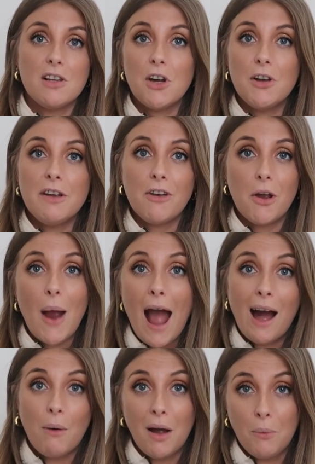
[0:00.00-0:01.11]
I don't even know
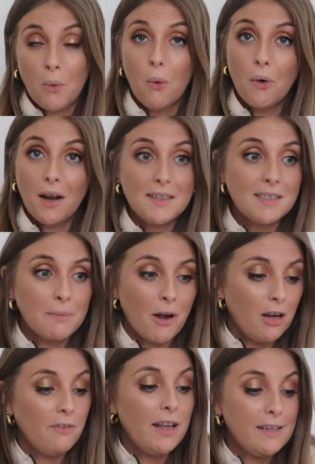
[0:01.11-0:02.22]
how I walk, like some
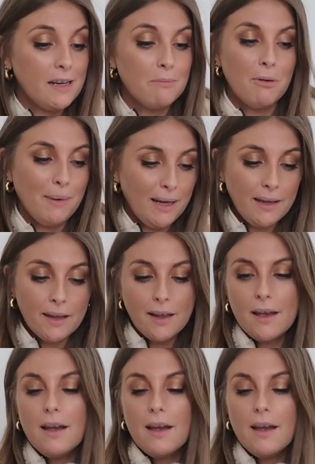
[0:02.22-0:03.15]
kind of idiot probably.